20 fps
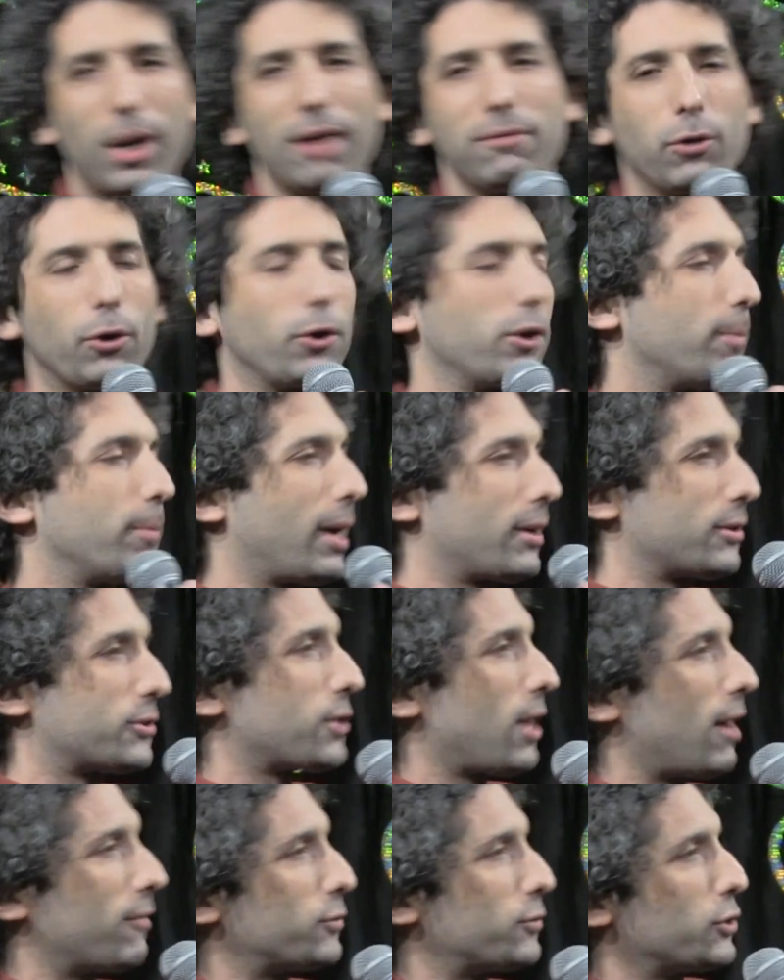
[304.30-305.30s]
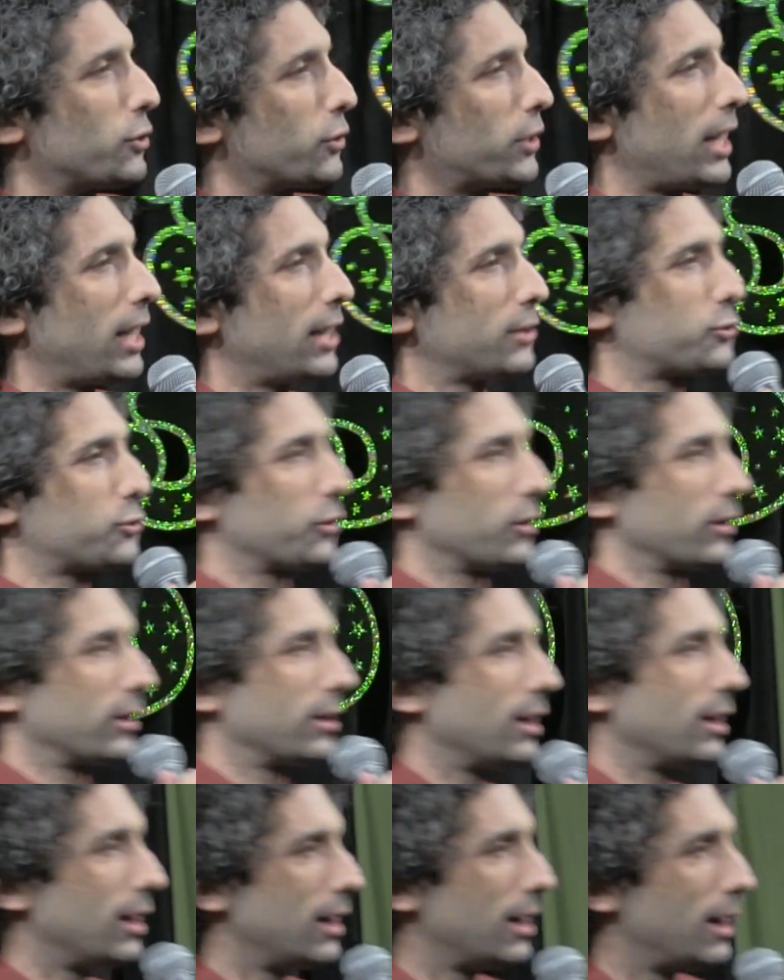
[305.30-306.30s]
I've learned about esophageal cancer.
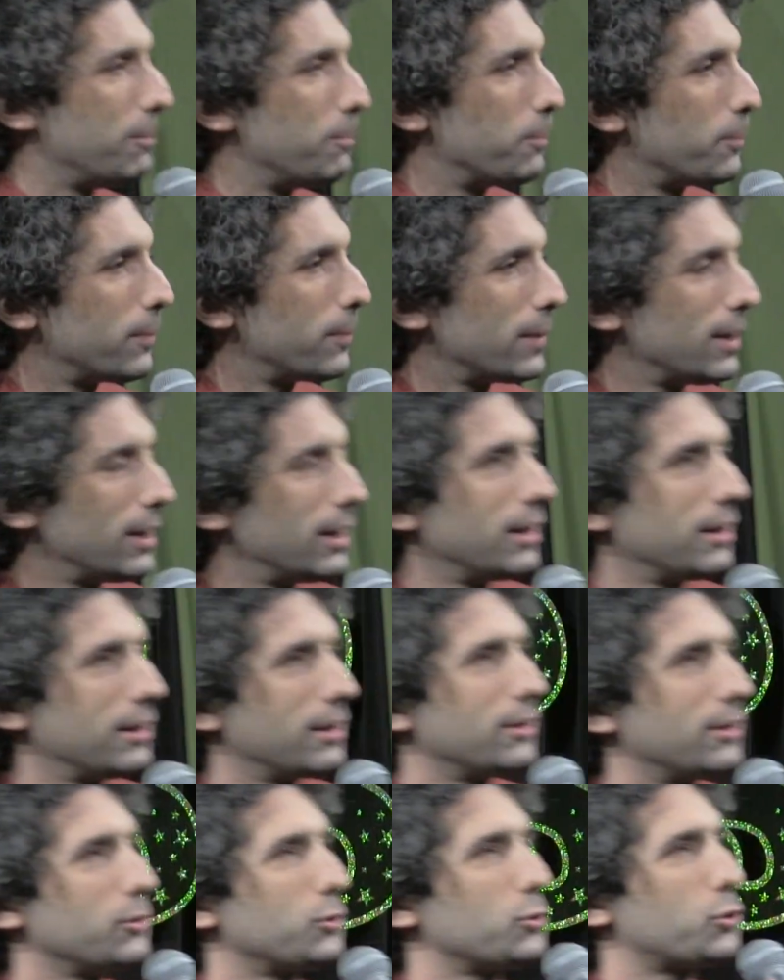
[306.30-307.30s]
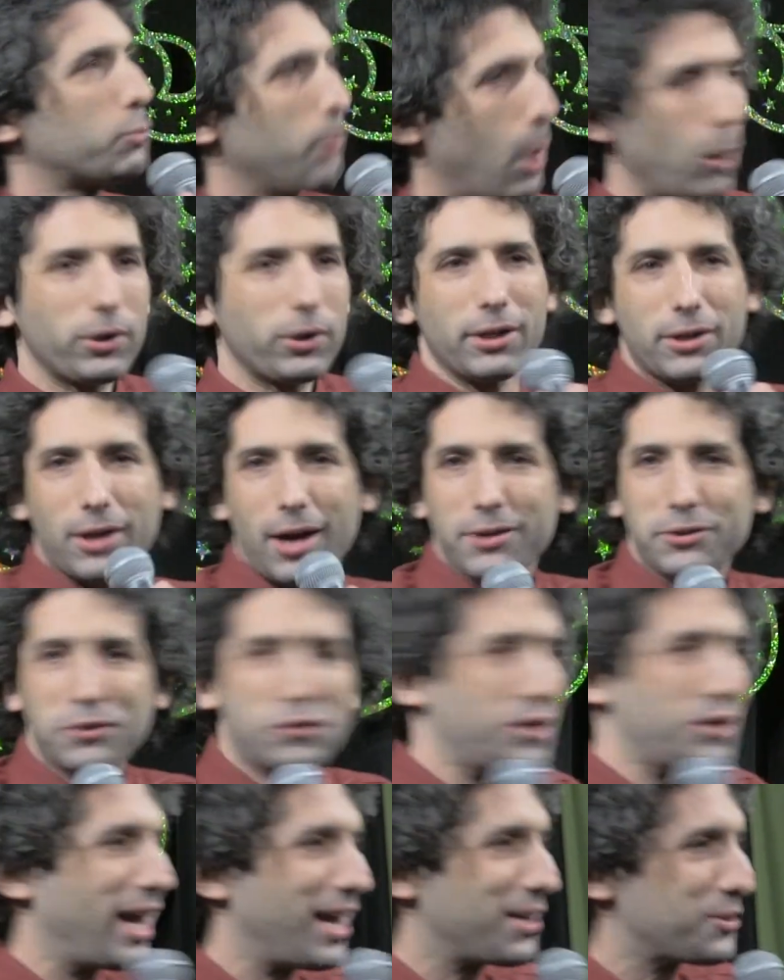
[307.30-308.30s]
Smoking
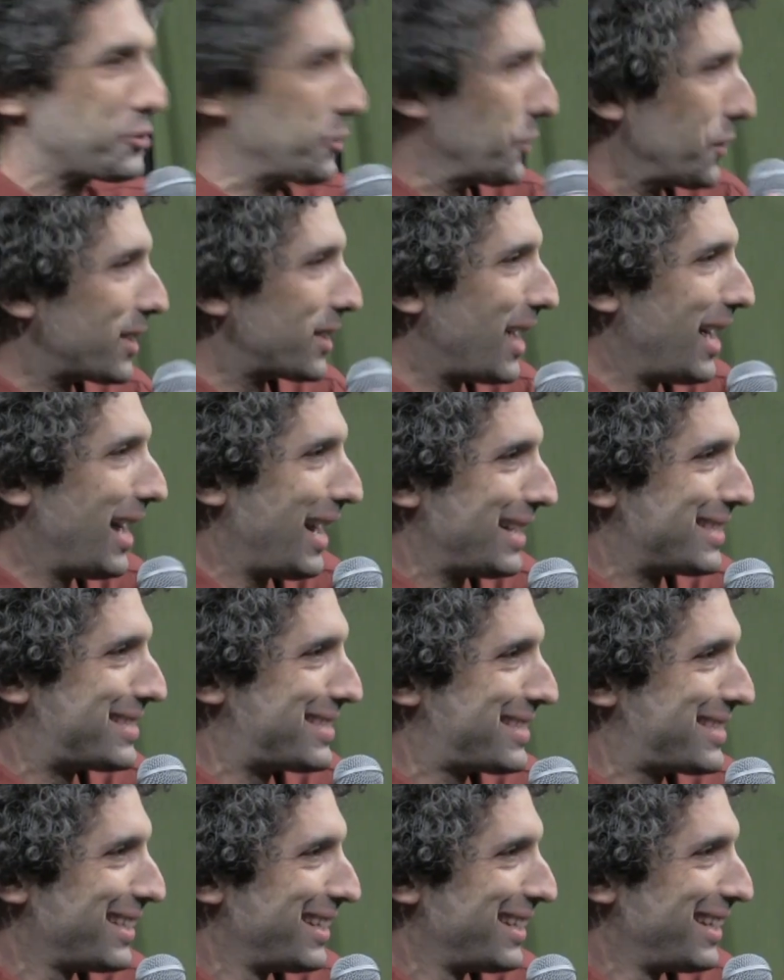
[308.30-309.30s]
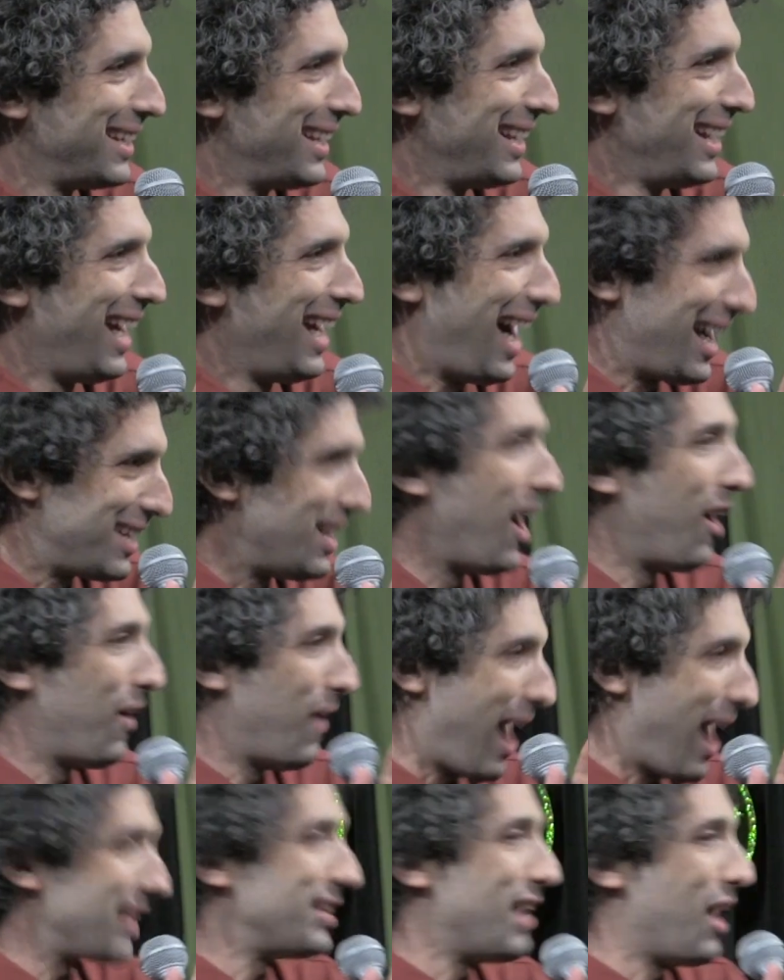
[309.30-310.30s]
causes cancer, guys. I
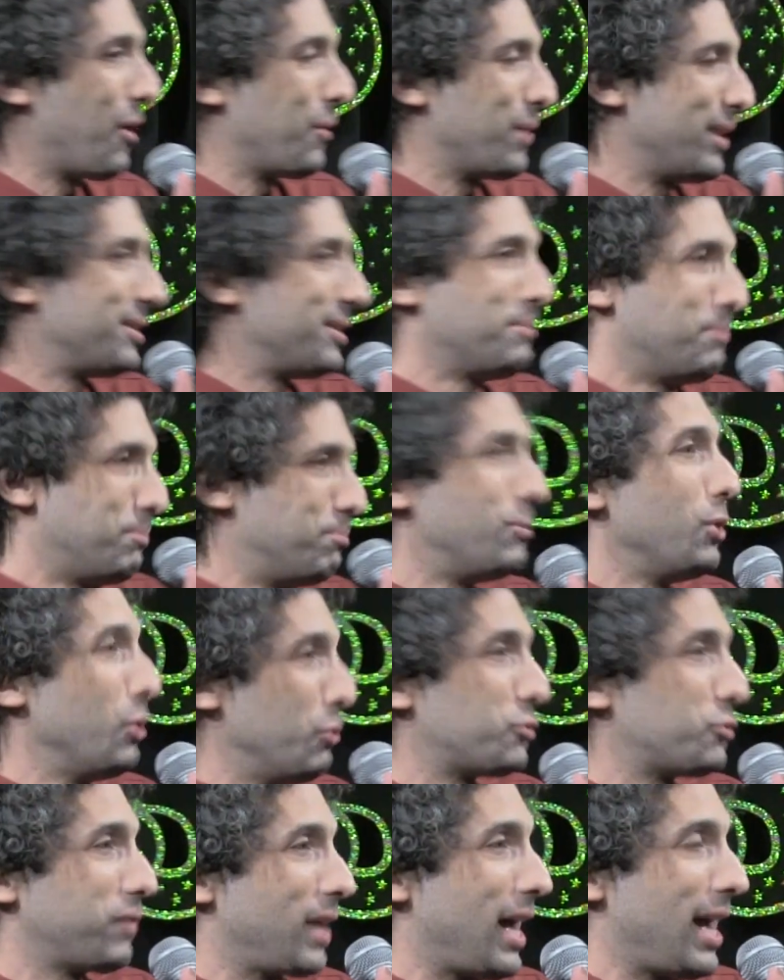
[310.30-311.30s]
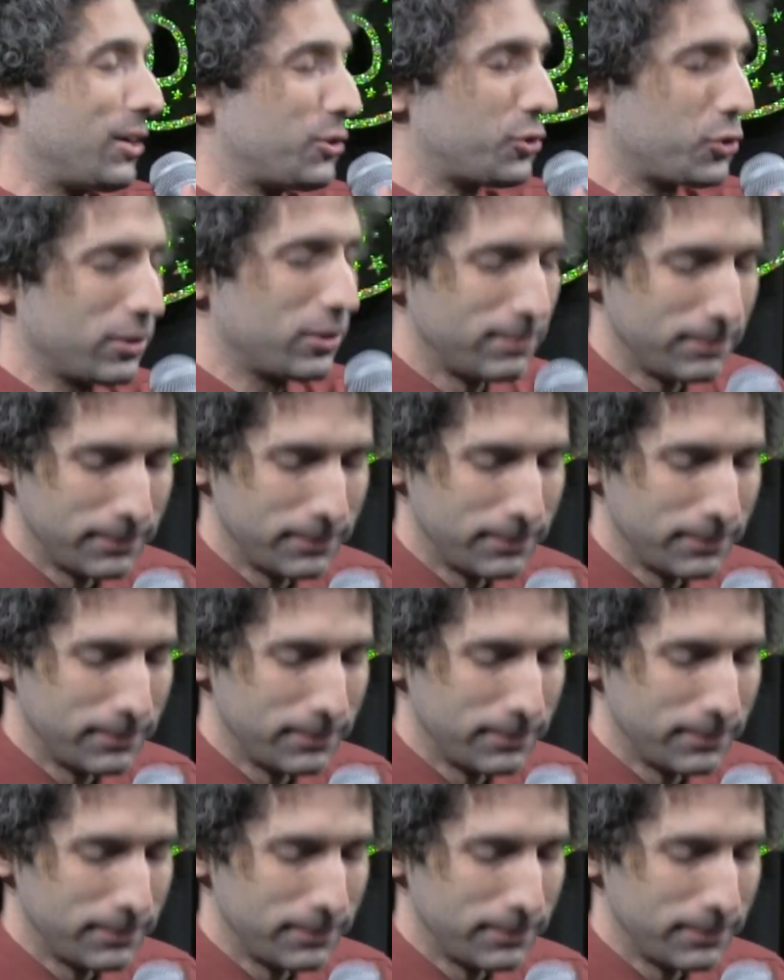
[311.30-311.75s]
know. Newsflash.